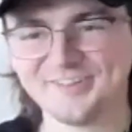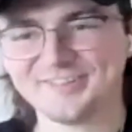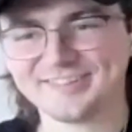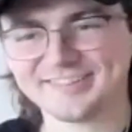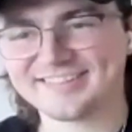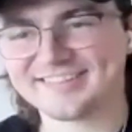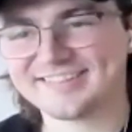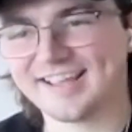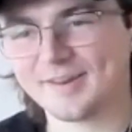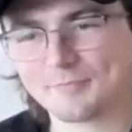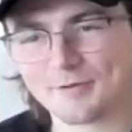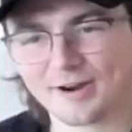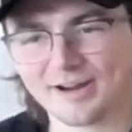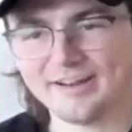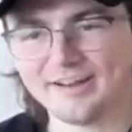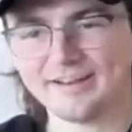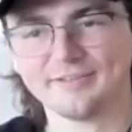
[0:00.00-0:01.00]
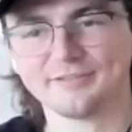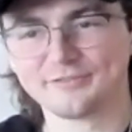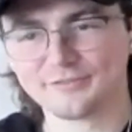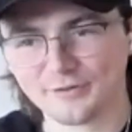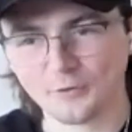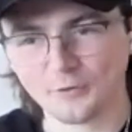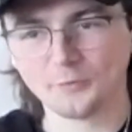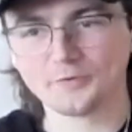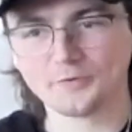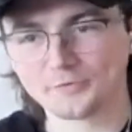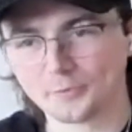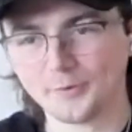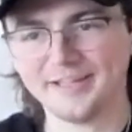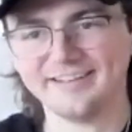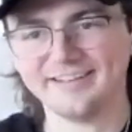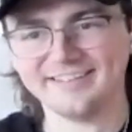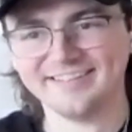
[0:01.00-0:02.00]
just celebrated a false
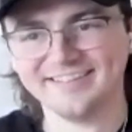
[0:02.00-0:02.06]
win.